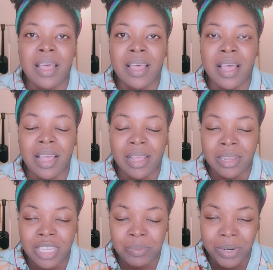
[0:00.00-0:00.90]
I
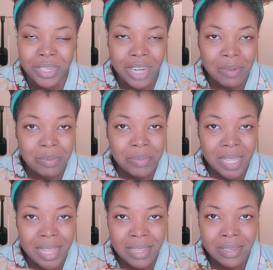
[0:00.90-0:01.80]
just pray y'all are
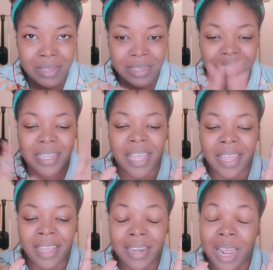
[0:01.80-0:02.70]
blessed,
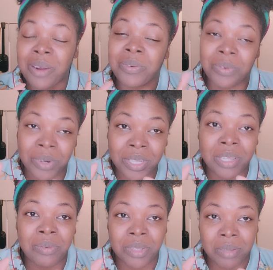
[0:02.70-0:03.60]
and I really,
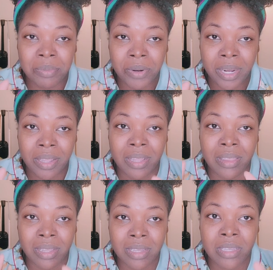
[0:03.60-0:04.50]
really pray that
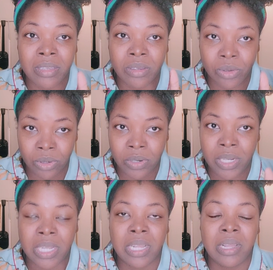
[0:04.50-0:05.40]
this
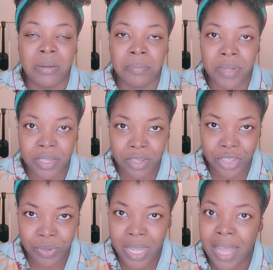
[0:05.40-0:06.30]
story blesses
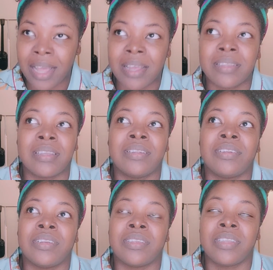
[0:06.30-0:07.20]
you guys and
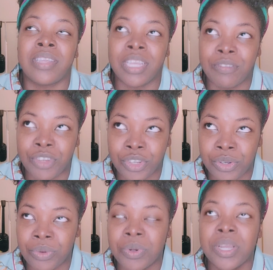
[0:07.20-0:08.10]
just gives you